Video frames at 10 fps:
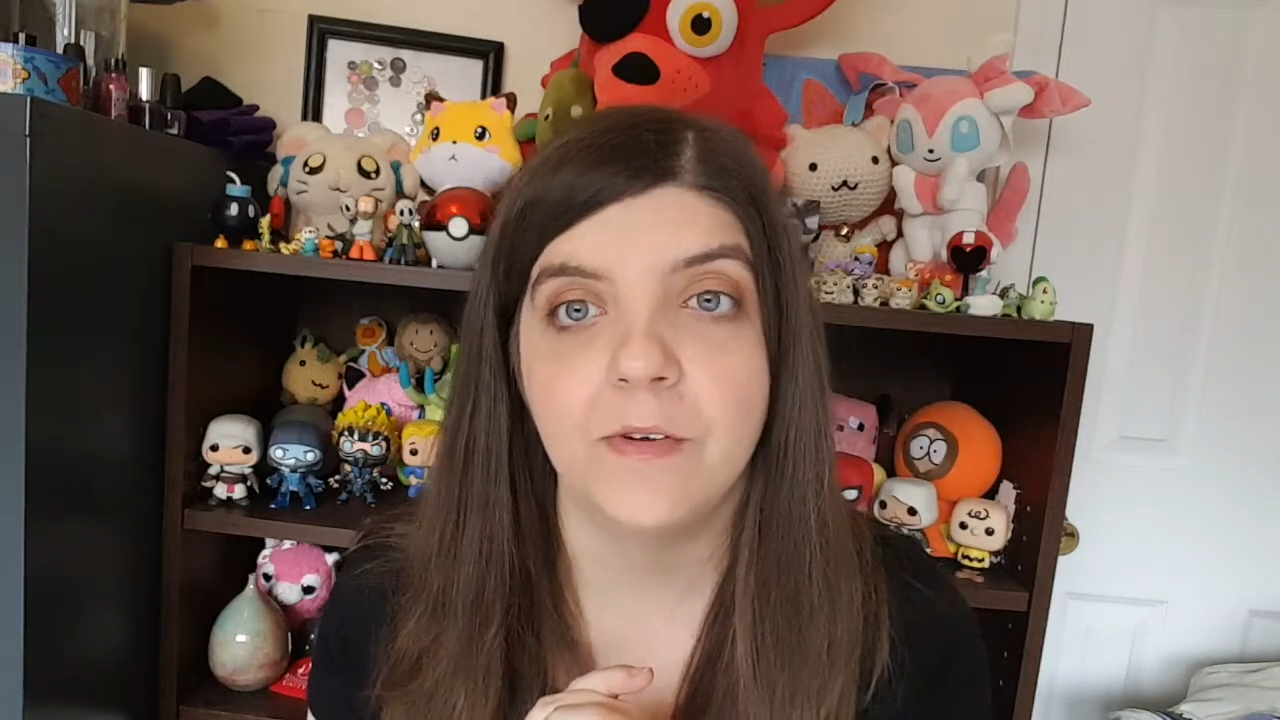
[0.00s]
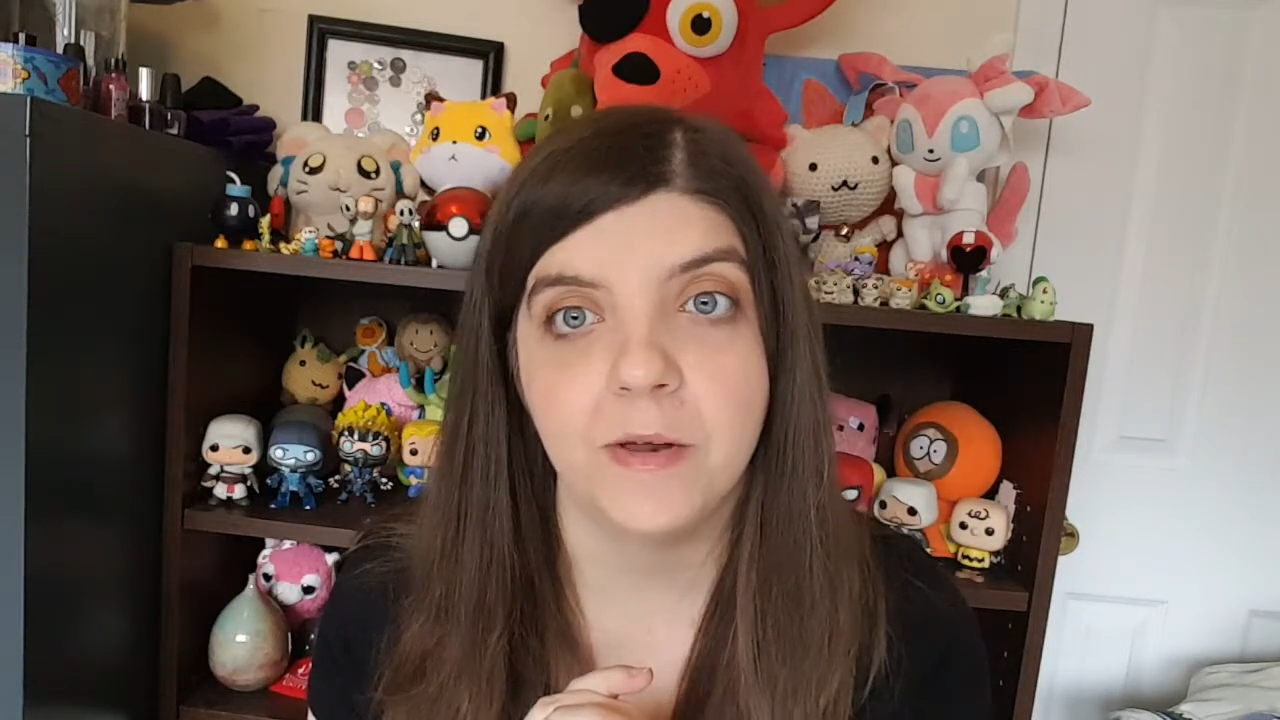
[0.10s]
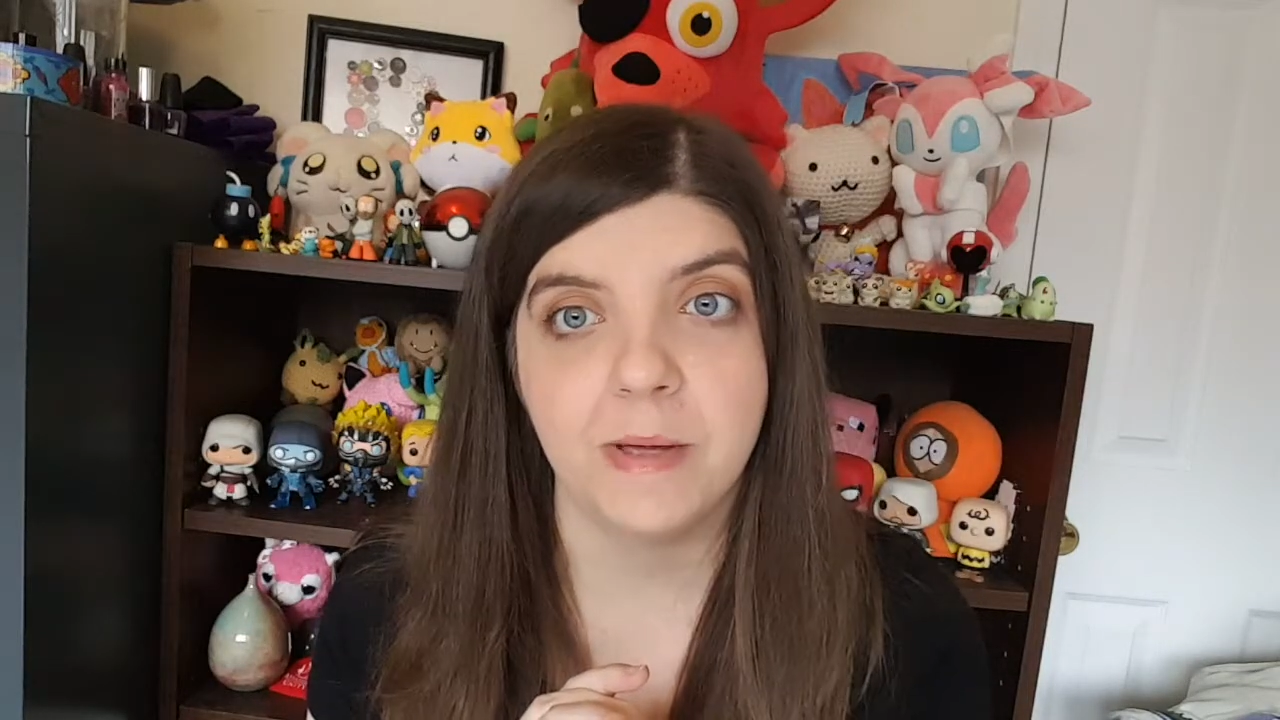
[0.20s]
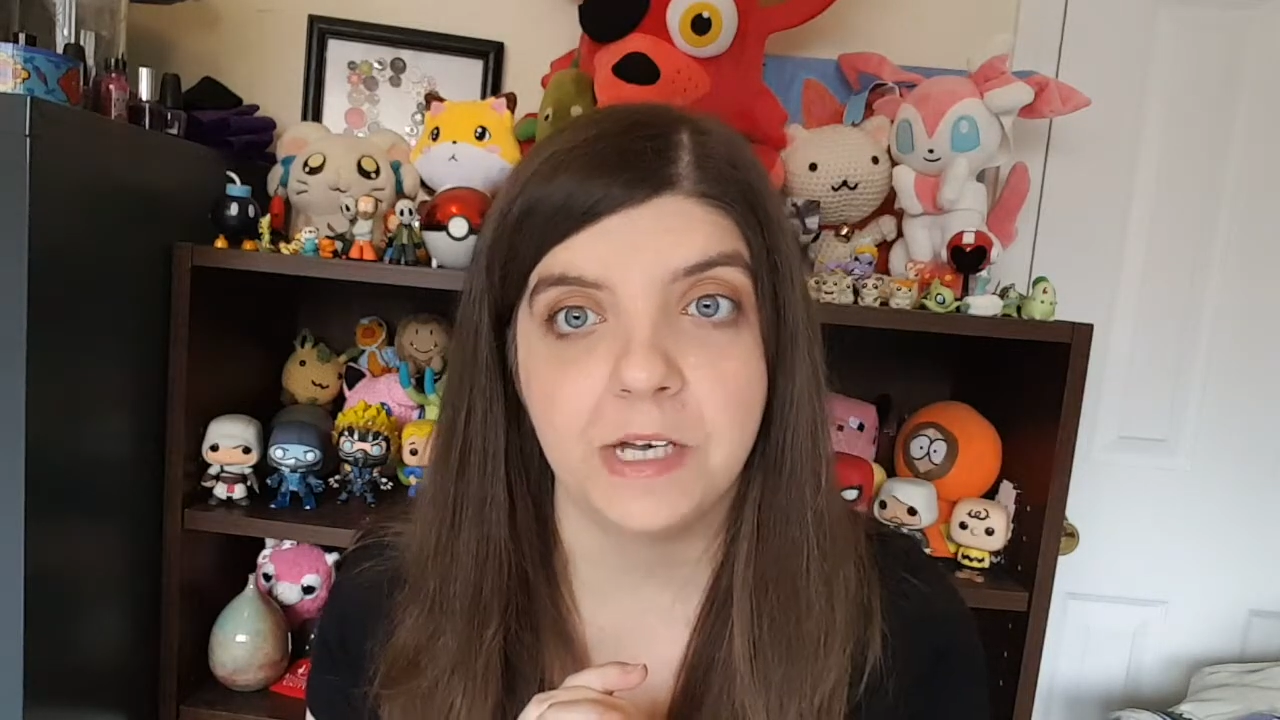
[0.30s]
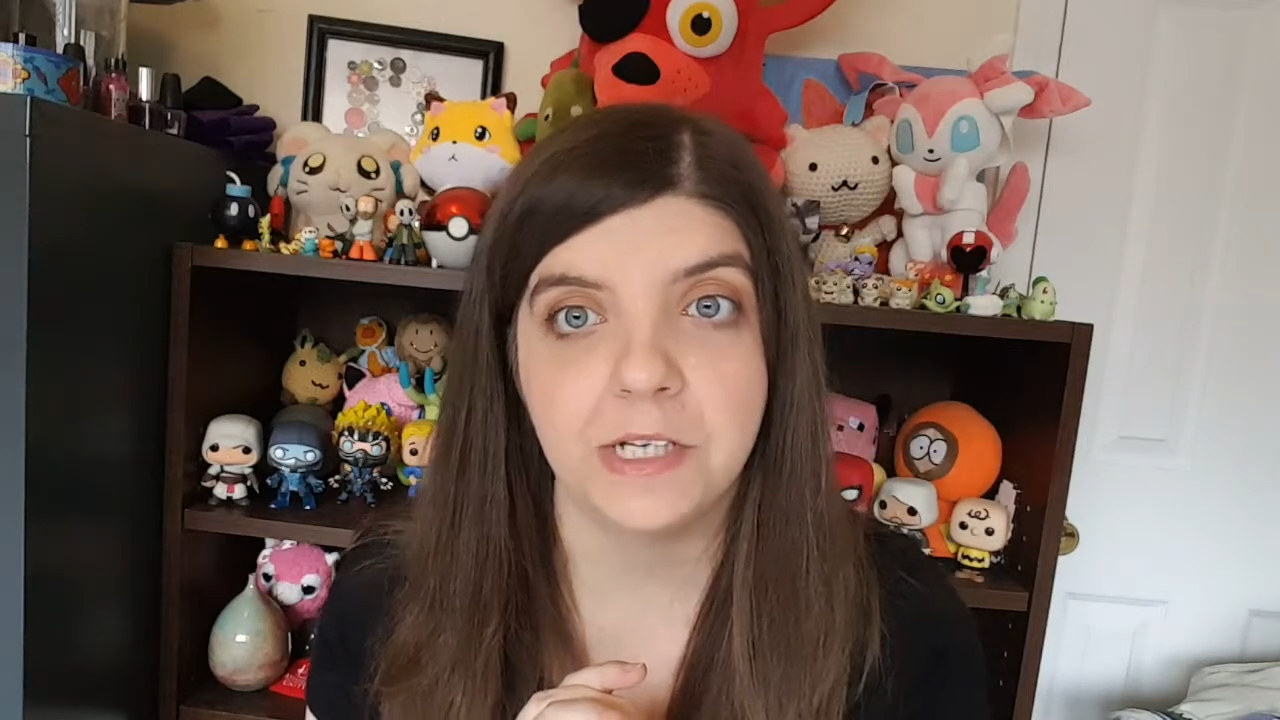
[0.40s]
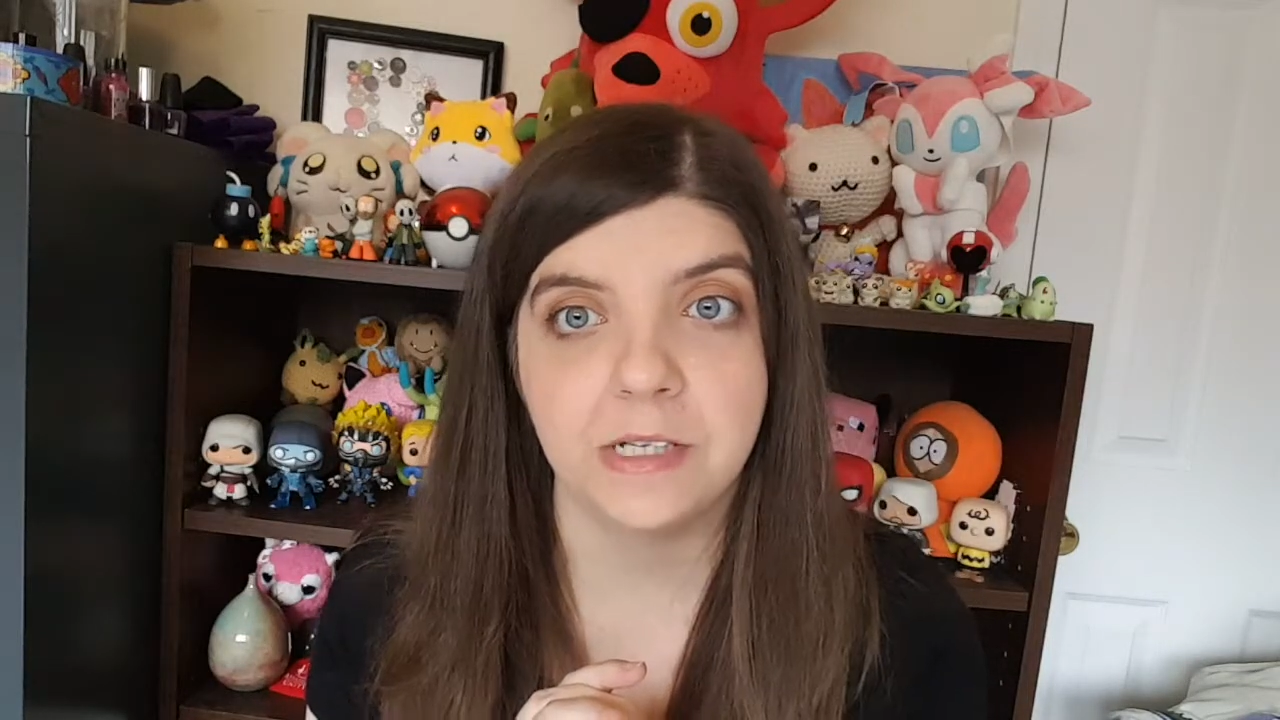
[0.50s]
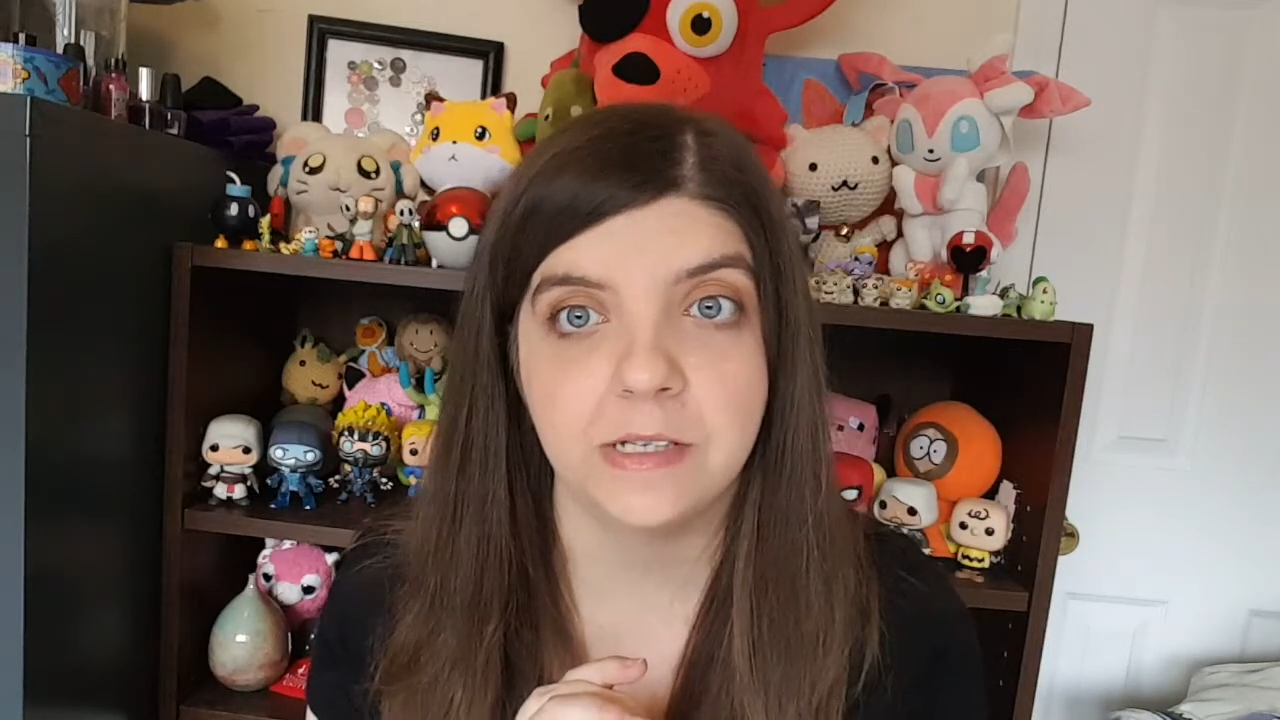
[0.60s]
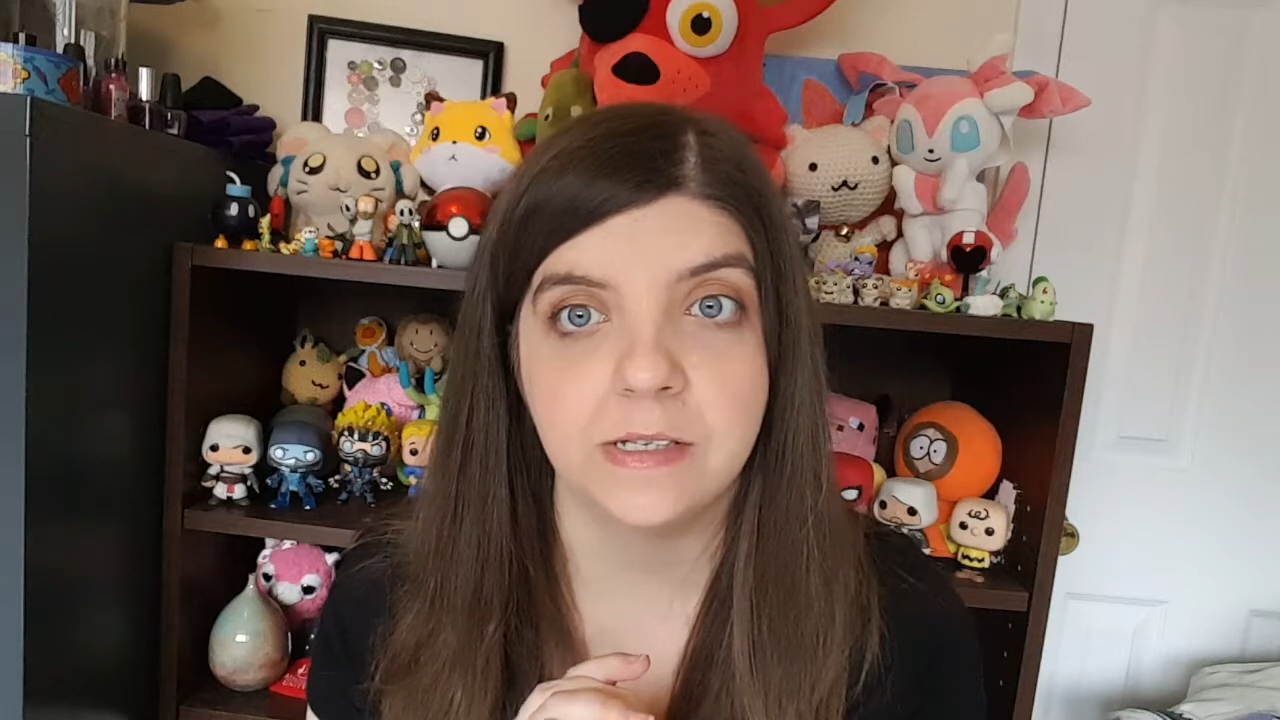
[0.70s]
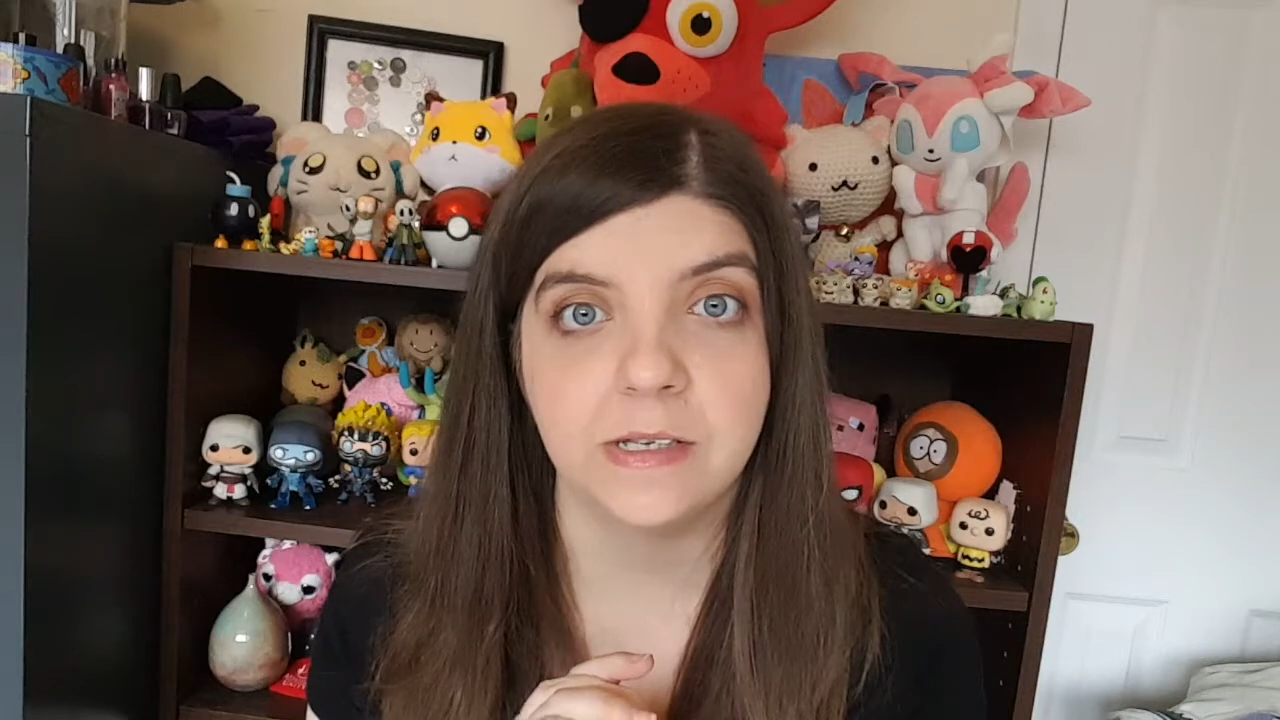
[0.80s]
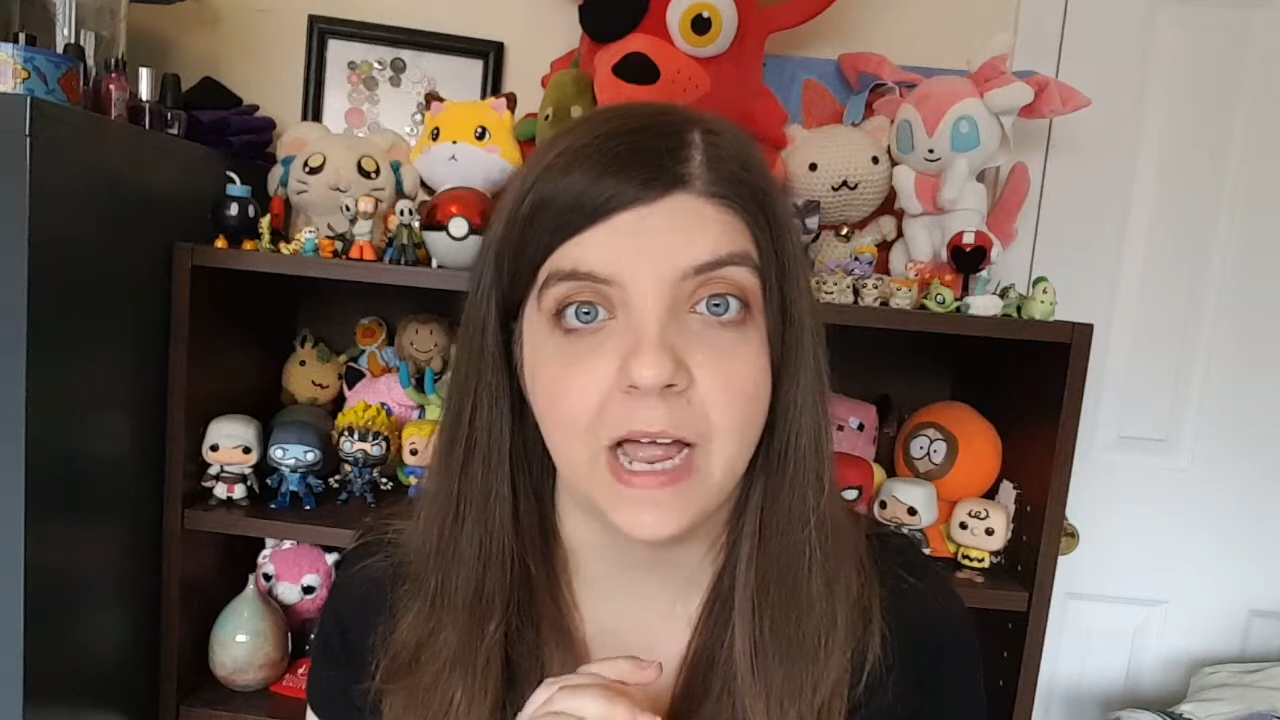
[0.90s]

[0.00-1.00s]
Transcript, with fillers: Funimation's